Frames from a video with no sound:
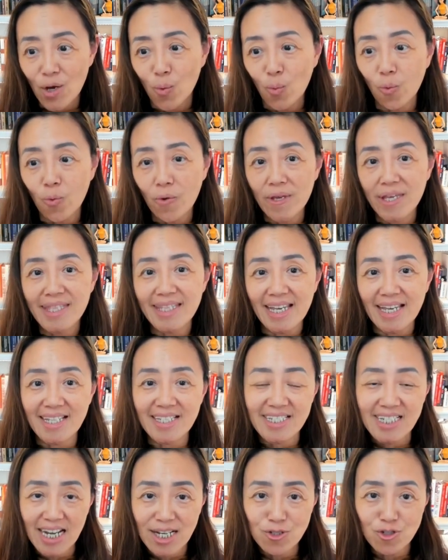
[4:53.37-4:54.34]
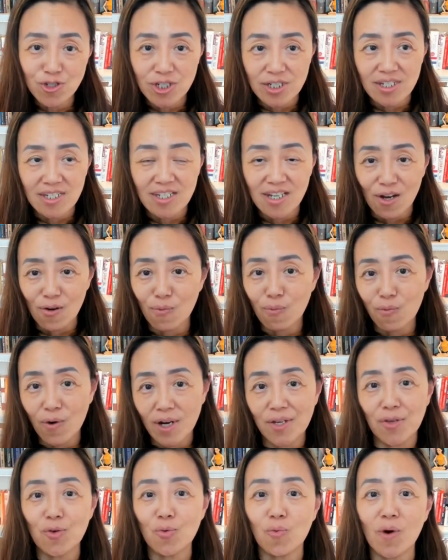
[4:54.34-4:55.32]
with the intention of what
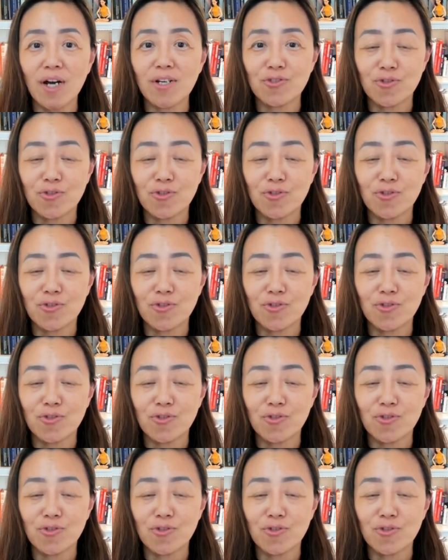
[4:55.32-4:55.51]
you want